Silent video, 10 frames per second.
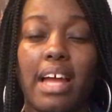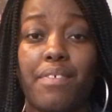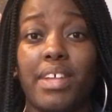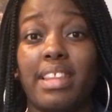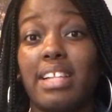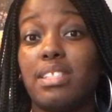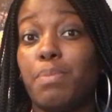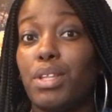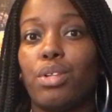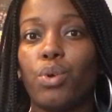life, and that's
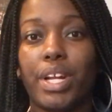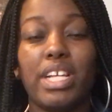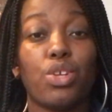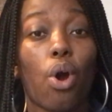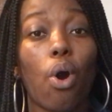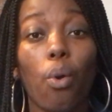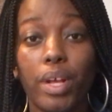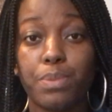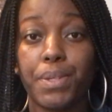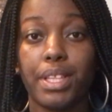been the Lord. He's
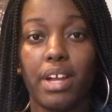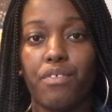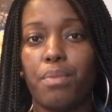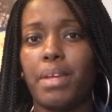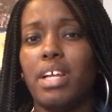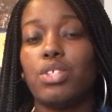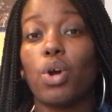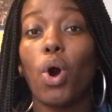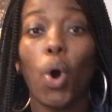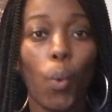always been there for me. He's
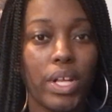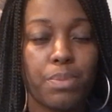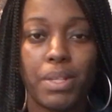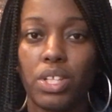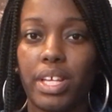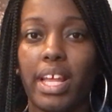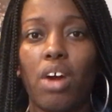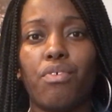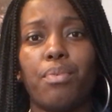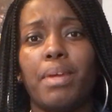always been looking
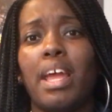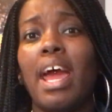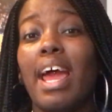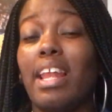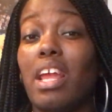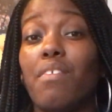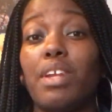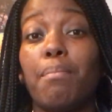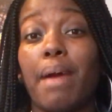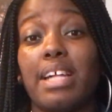out for me. And
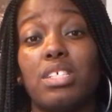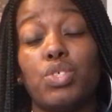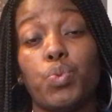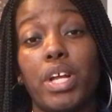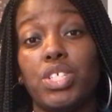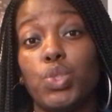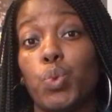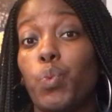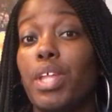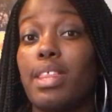even in bad situations
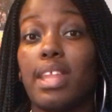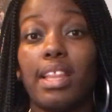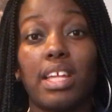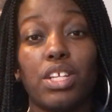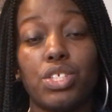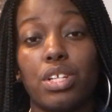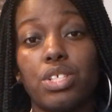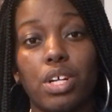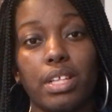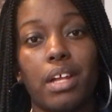when we think that it should have
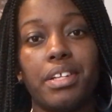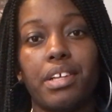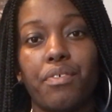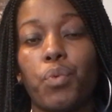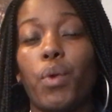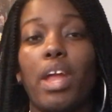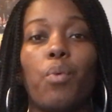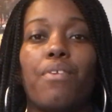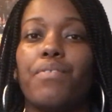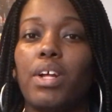turned out a different way
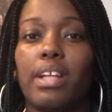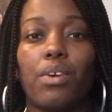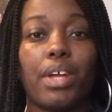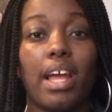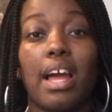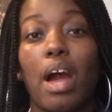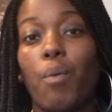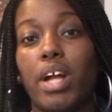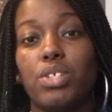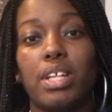and we feel like, okay,
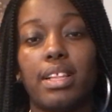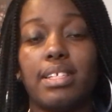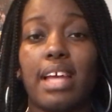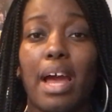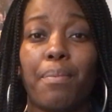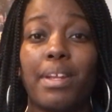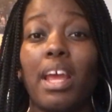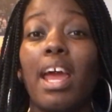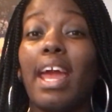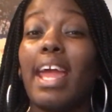God, why'd you let this happen?
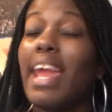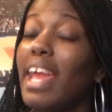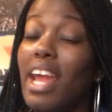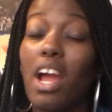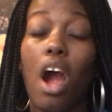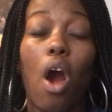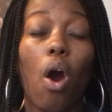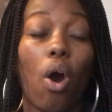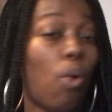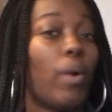He
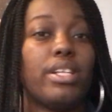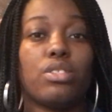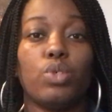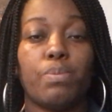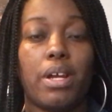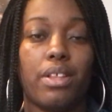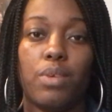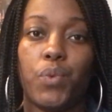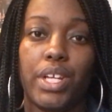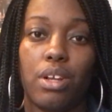always knows better
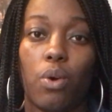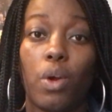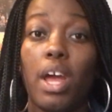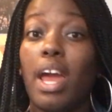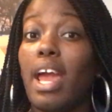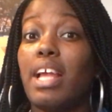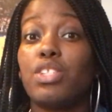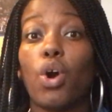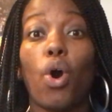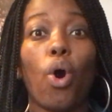than we know.
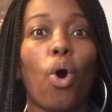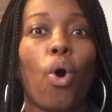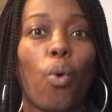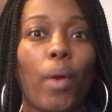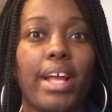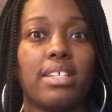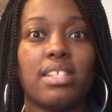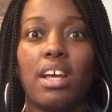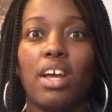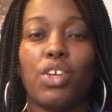He's
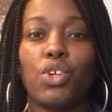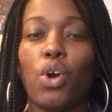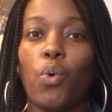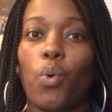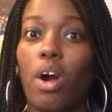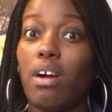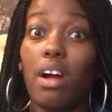always, you know,